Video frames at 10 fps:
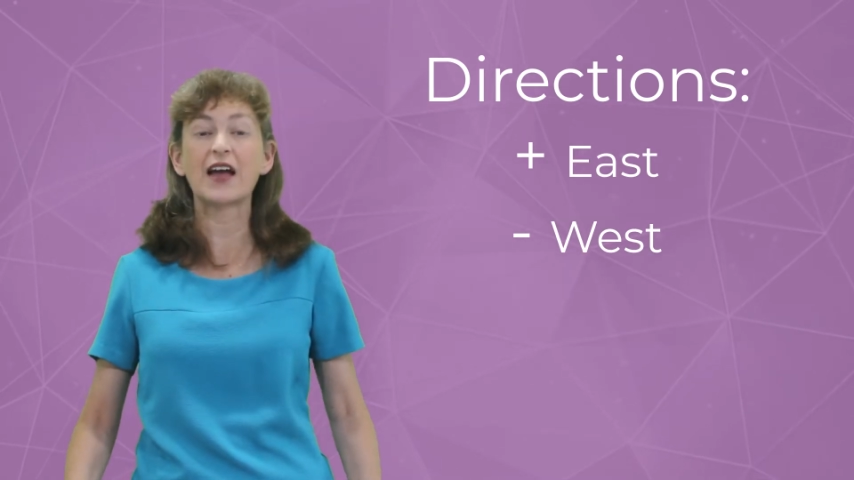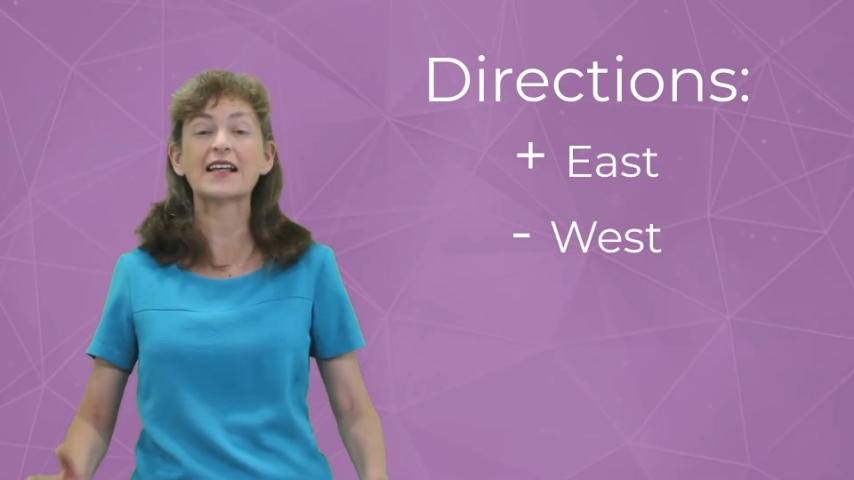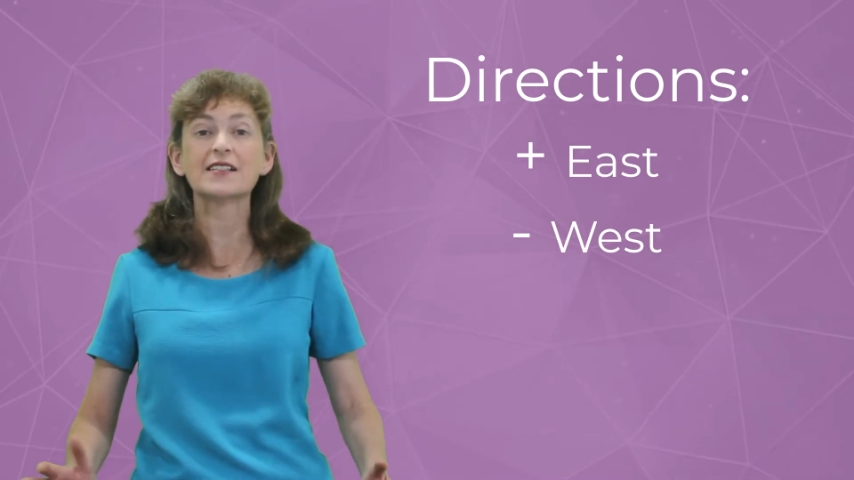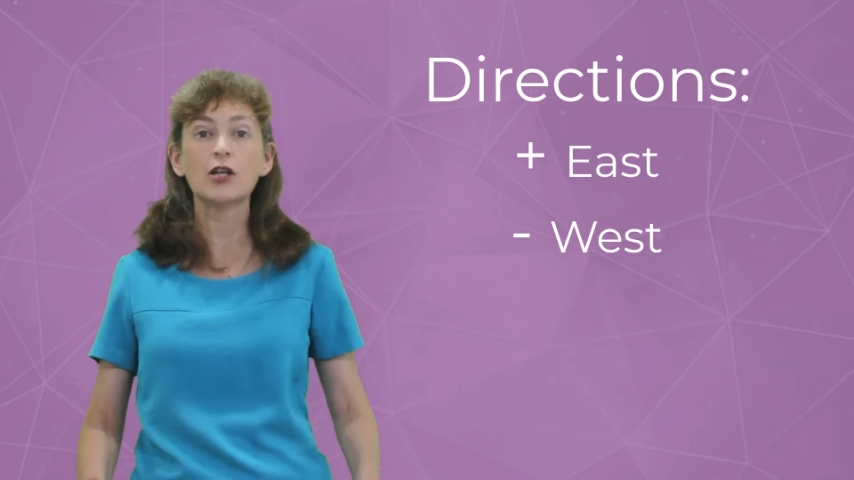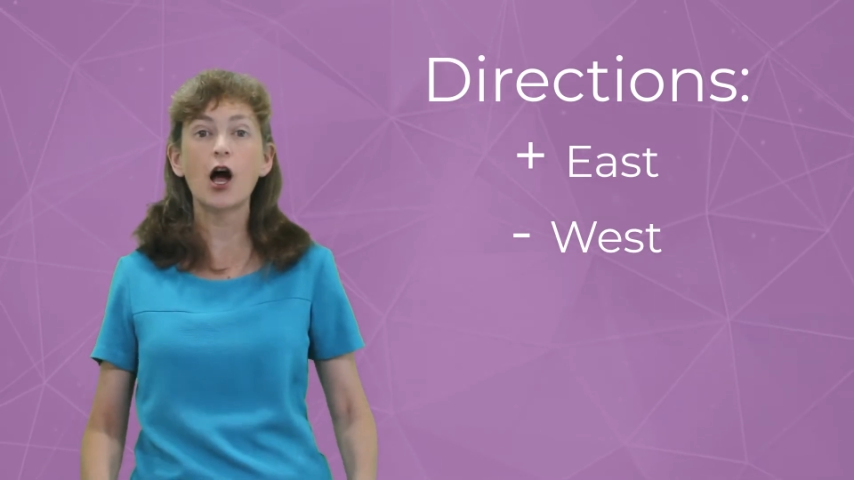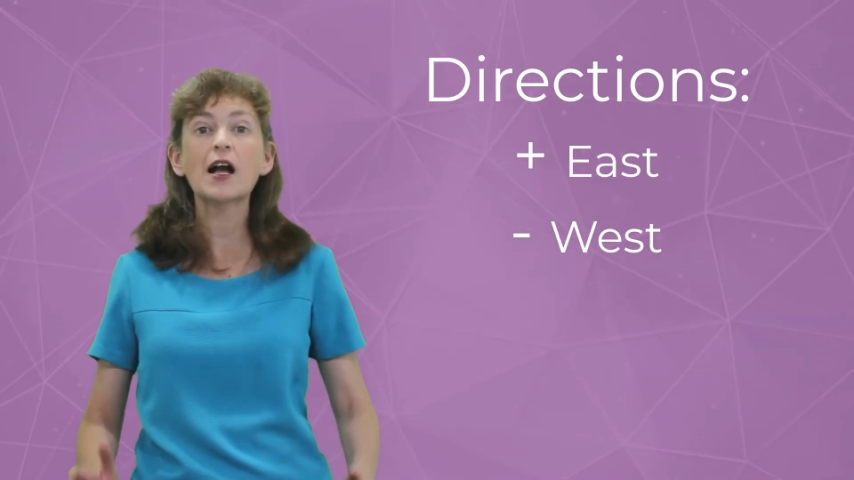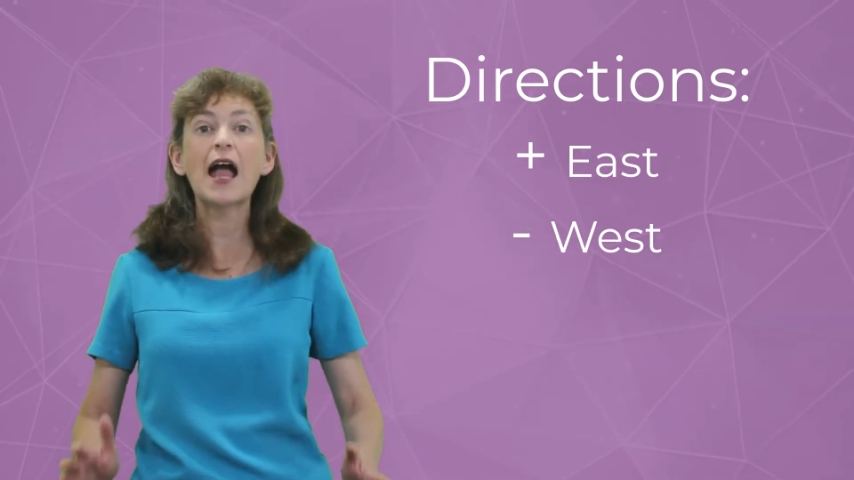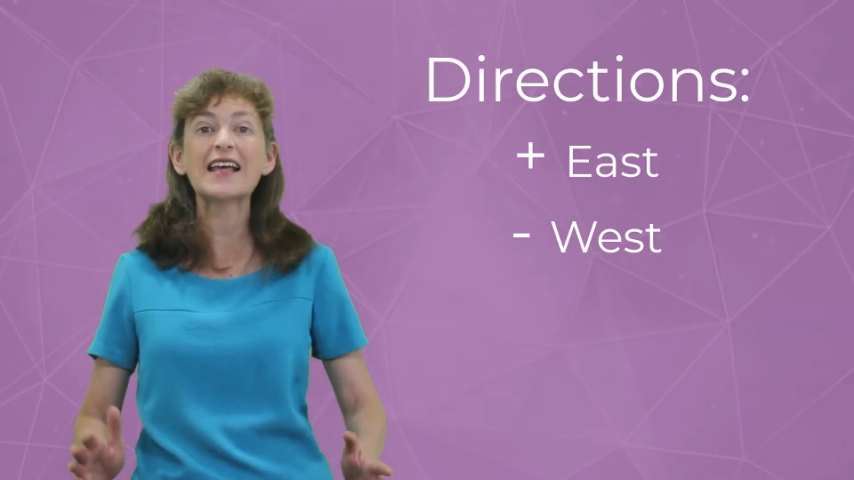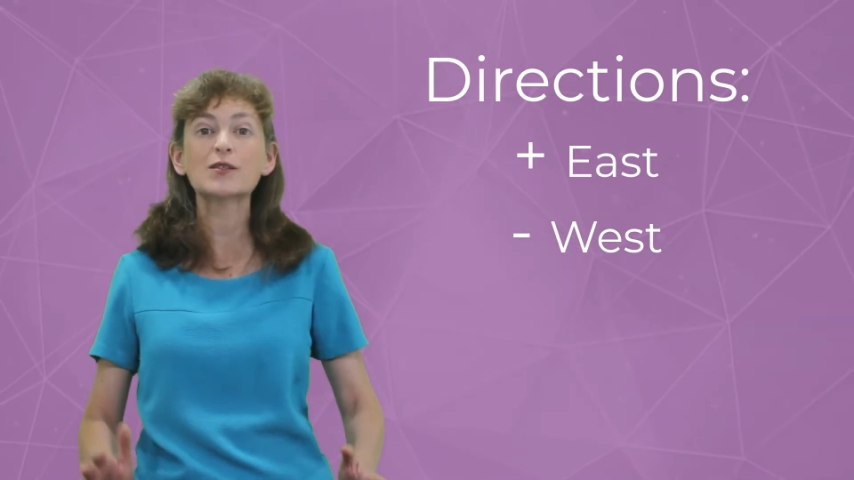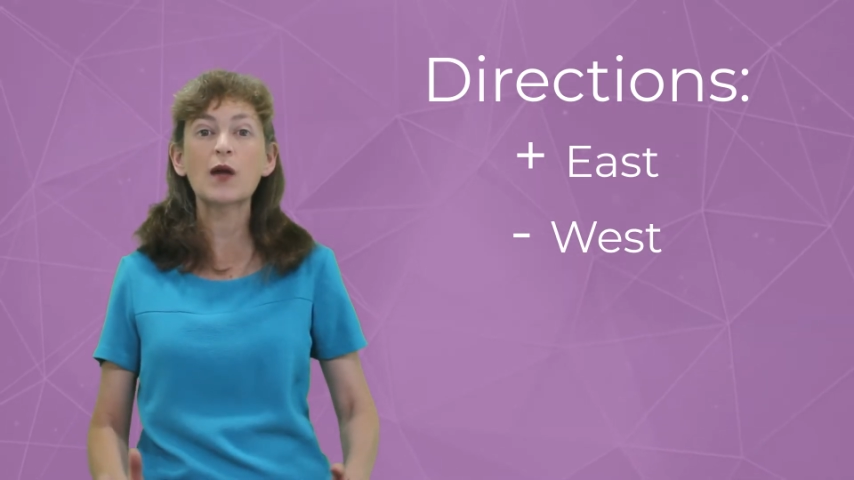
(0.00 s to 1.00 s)
As long
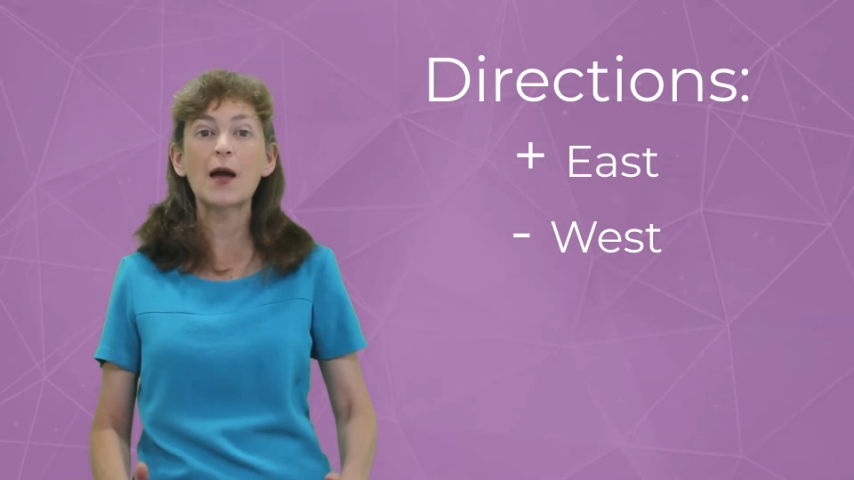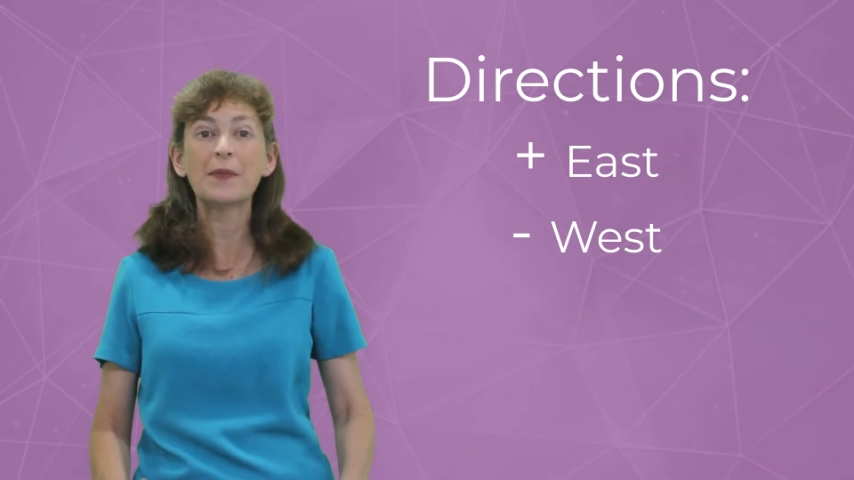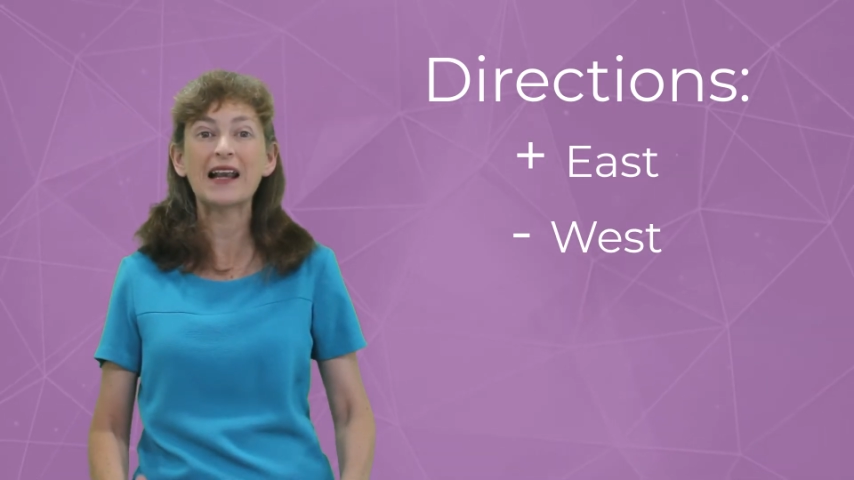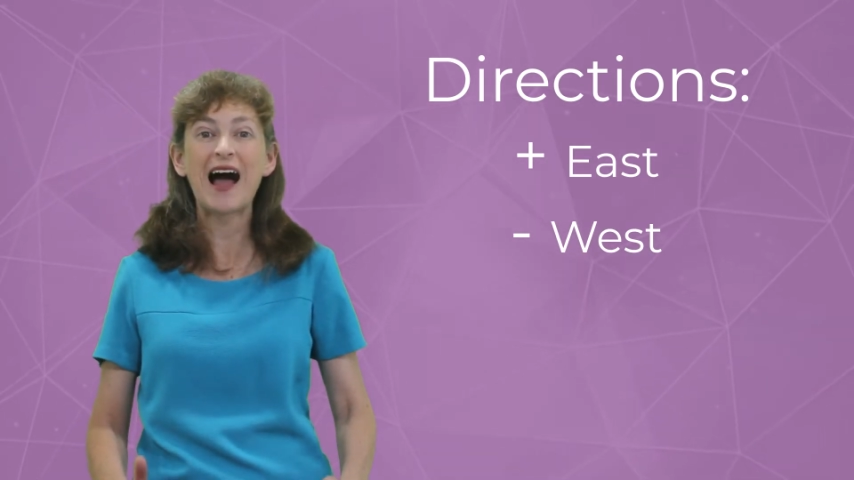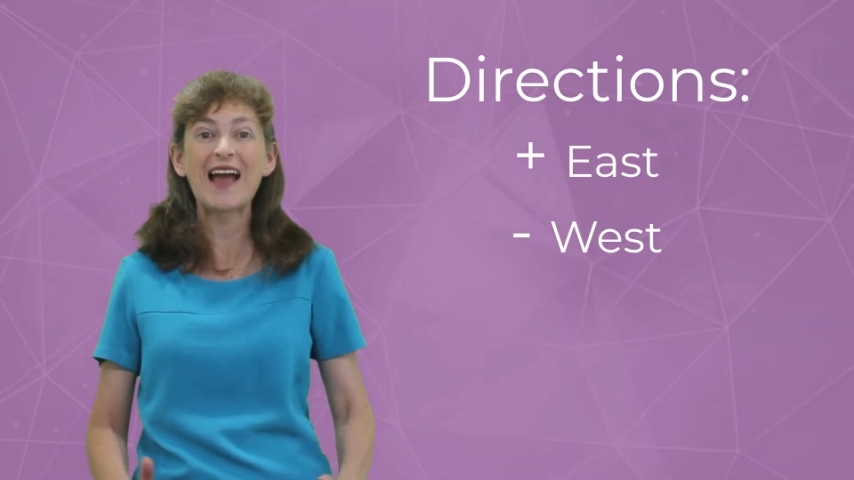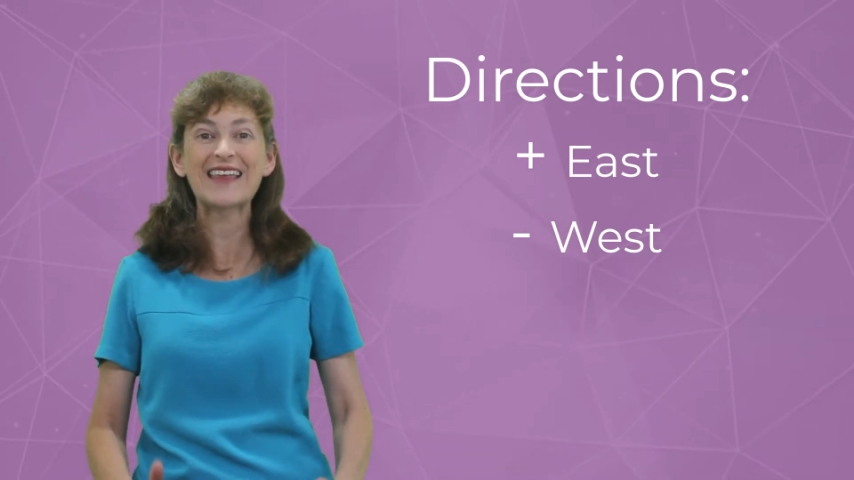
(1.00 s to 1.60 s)
as we apply